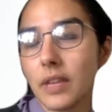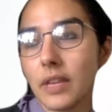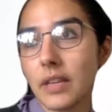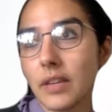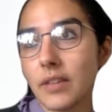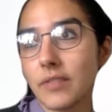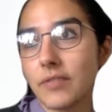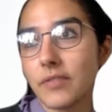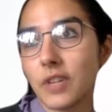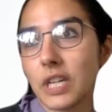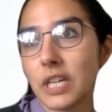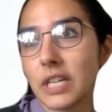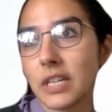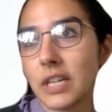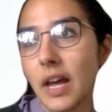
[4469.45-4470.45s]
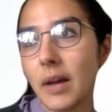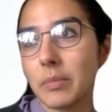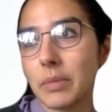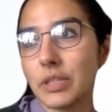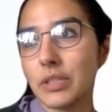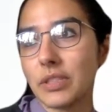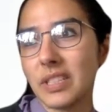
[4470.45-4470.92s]
Thank you for
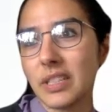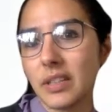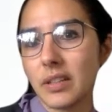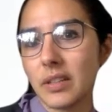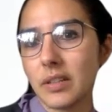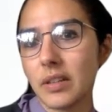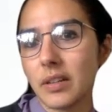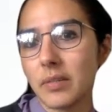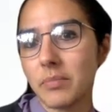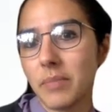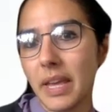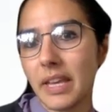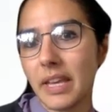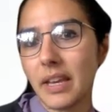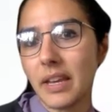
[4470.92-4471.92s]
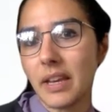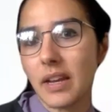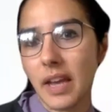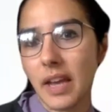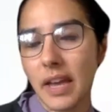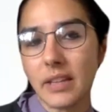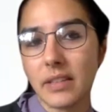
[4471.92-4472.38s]
still making a
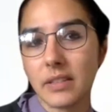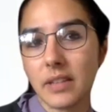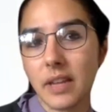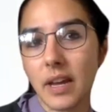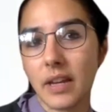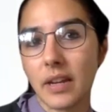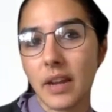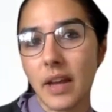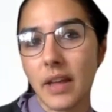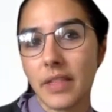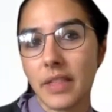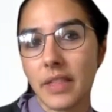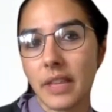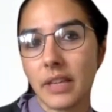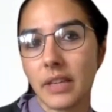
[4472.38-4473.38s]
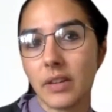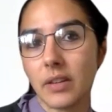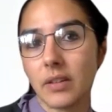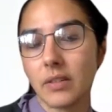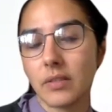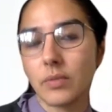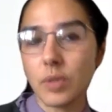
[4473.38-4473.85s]
case that I think
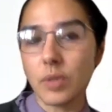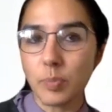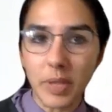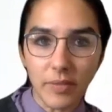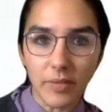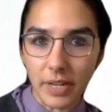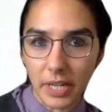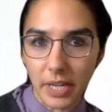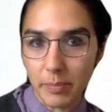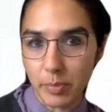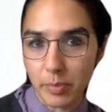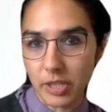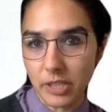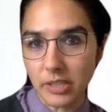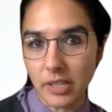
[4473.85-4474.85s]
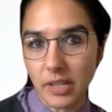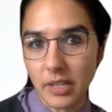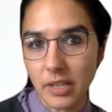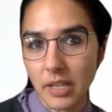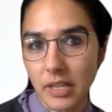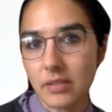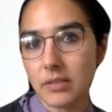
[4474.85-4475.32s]
would be very important
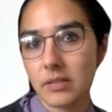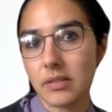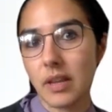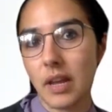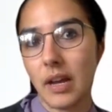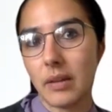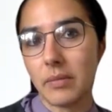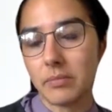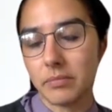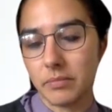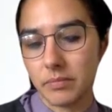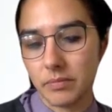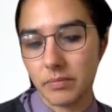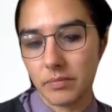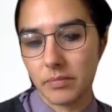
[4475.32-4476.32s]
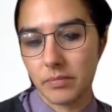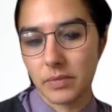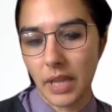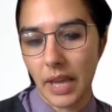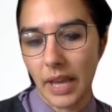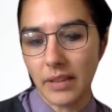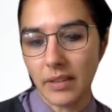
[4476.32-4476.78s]
in these
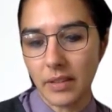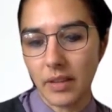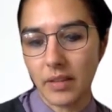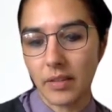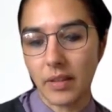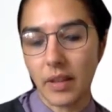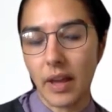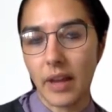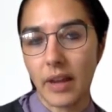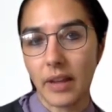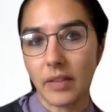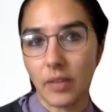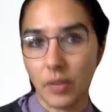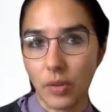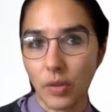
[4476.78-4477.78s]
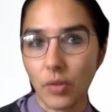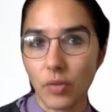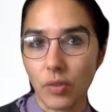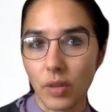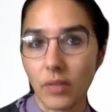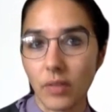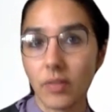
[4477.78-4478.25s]
cases, that
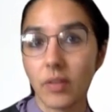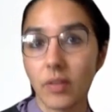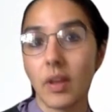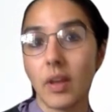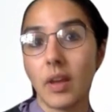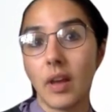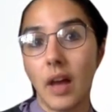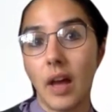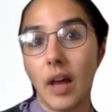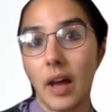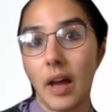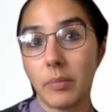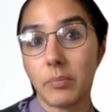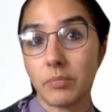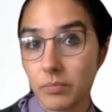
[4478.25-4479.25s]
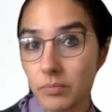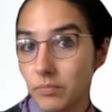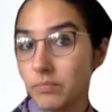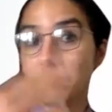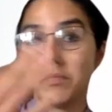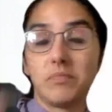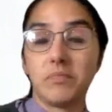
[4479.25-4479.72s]
institutions um,
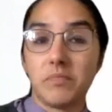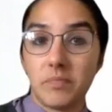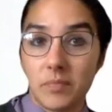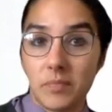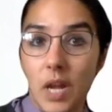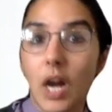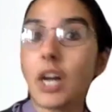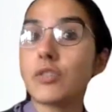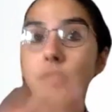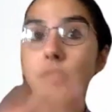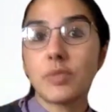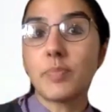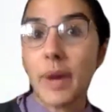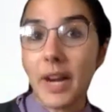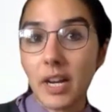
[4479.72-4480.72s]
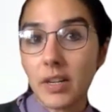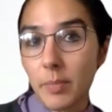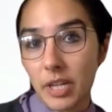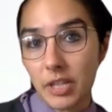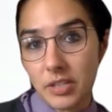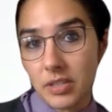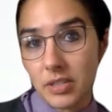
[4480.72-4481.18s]
are transparent
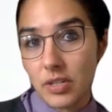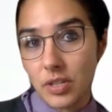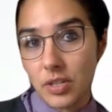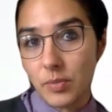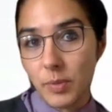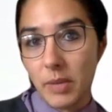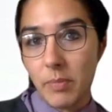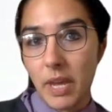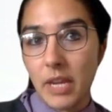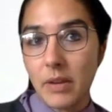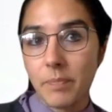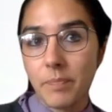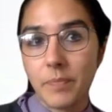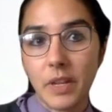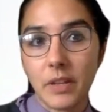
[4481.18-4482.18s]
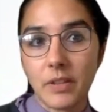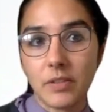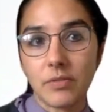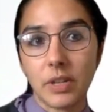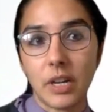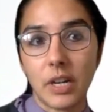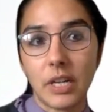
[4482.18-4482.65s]
about decisions being made in this